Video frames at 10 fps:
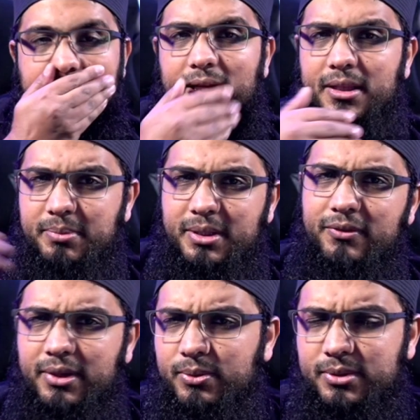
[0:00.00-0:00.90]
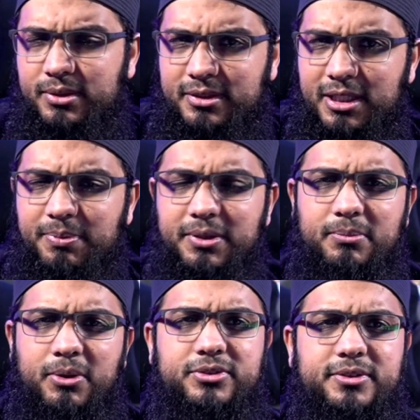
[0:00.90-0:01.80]
and I believe he was asleep in
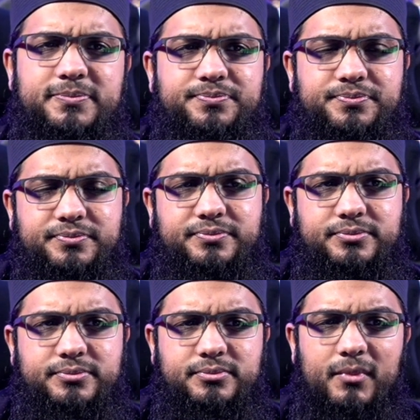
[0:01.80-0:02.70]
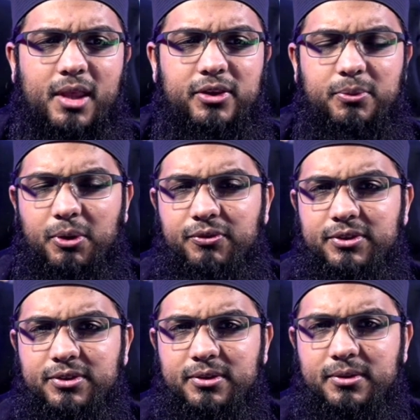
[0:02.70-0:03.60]
the mosque, and the
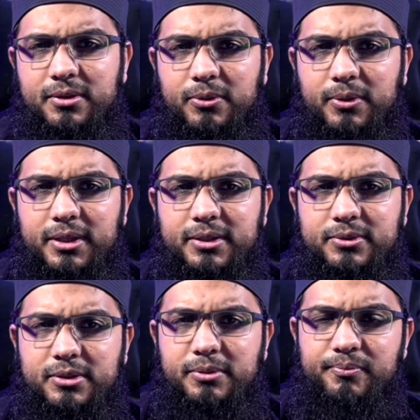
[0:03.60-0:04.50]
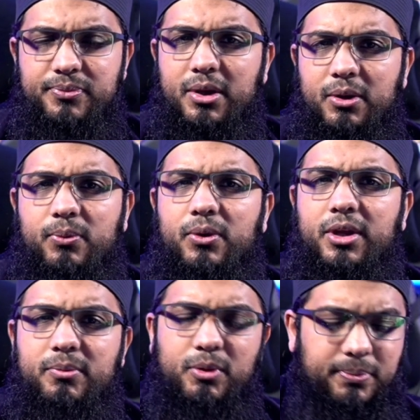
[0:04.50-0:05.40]
Prophet sallallahu
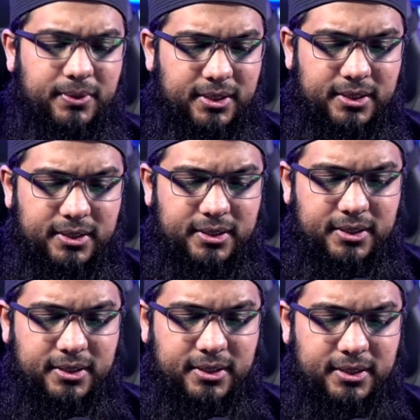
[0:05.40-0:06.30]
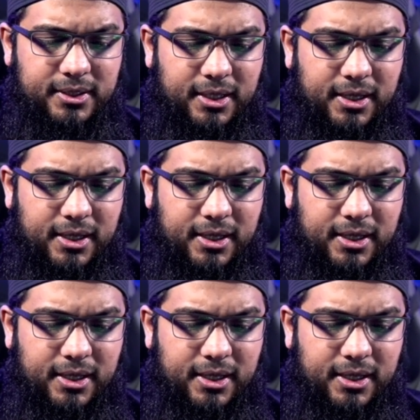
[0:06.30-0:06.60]
woke him up uh,